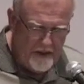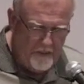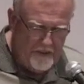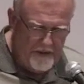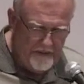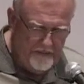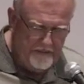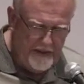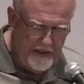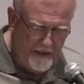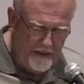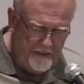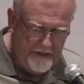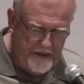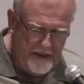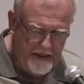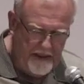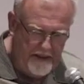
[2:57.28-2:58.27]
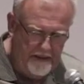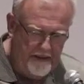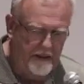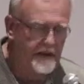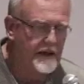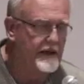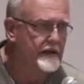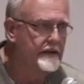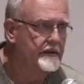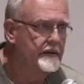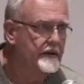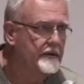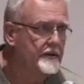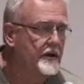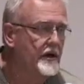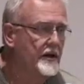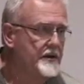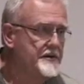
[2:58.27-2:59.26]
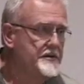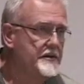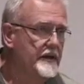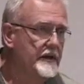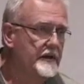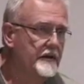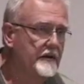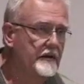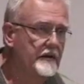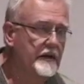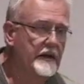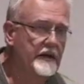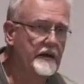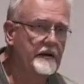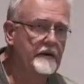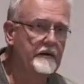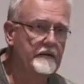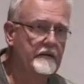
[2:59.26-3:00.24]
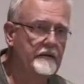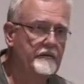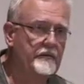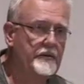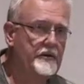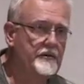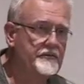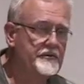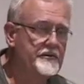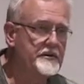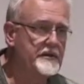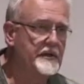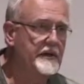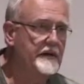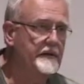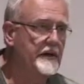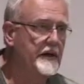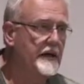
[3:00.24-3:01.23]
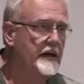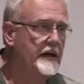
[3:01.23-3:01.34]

We developed a hotline and a call center, and you've seen the